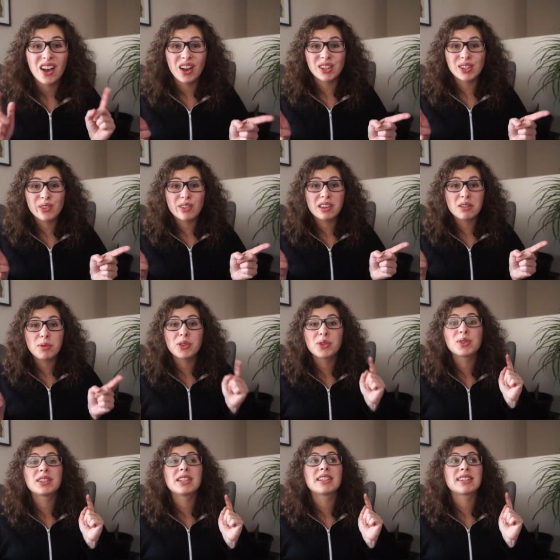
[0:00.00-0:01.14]
Also think about
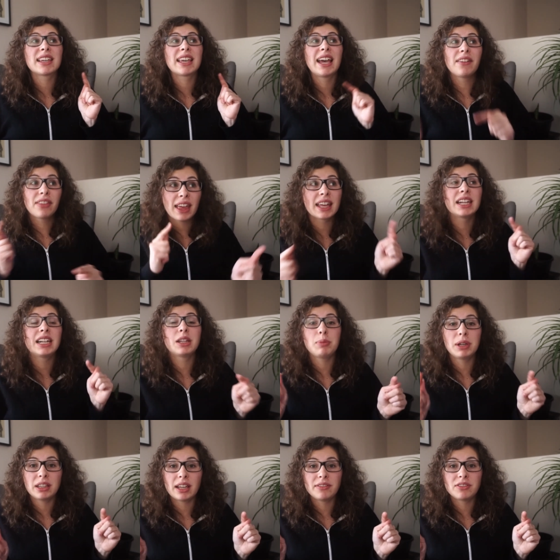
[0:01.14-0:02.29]
those things like, have they had any
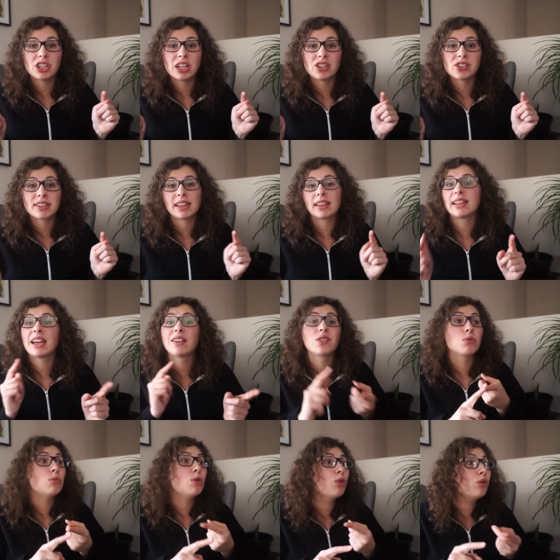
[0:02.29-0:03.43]
big life changes? Have
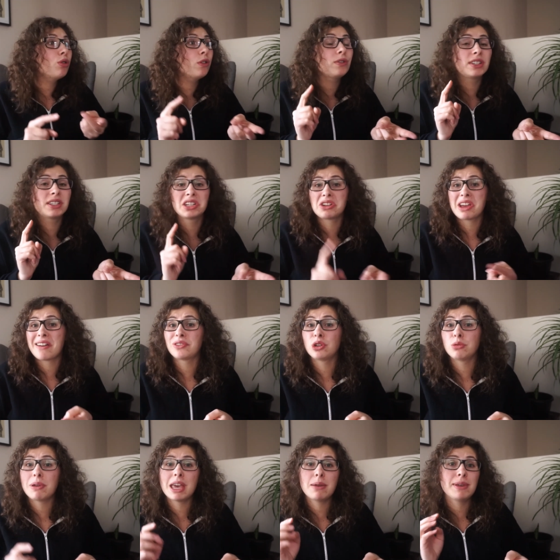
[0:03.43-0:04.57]
you moved? Did you have a new
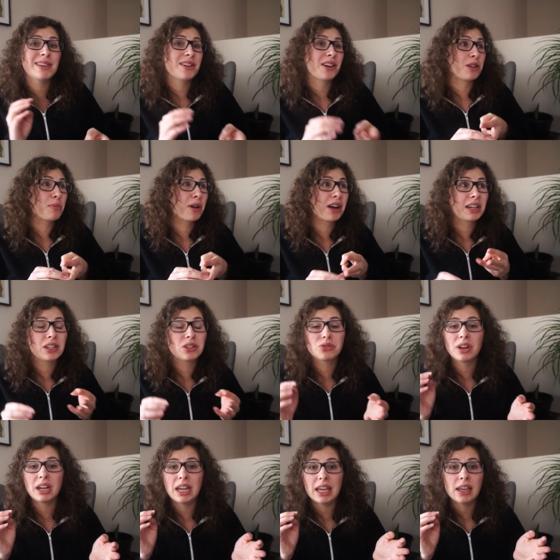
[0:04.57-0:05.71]
baby? Are you potty
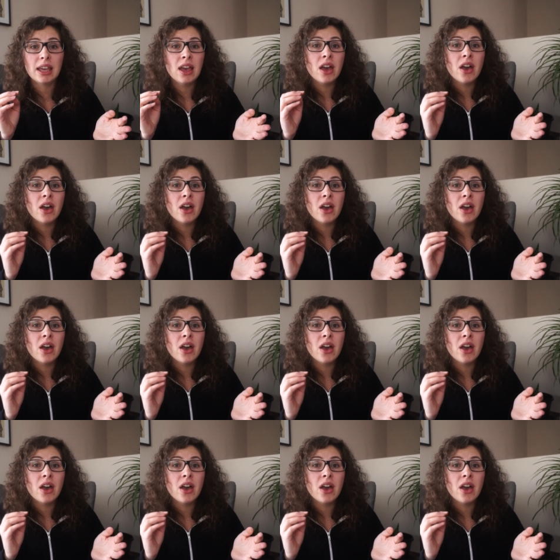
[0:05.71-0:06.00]
training?